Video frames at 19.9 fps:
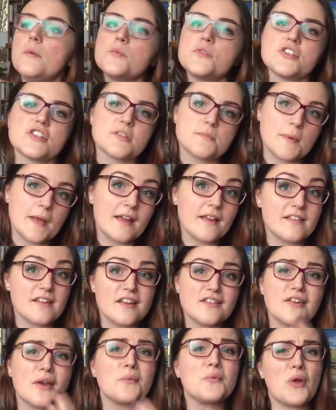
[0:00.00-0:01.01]
just because I
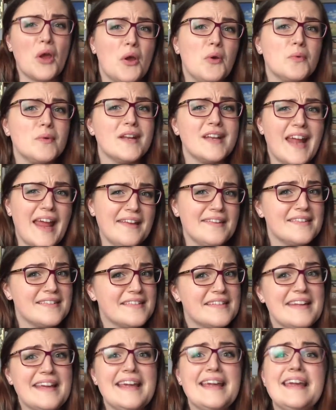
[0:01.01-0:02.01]
don't own an
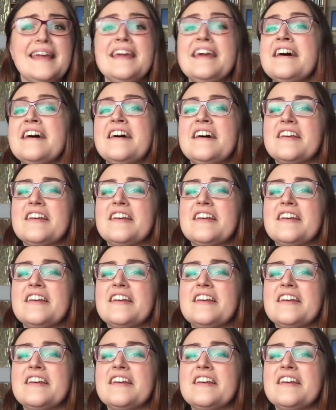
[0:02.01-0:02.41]
SD,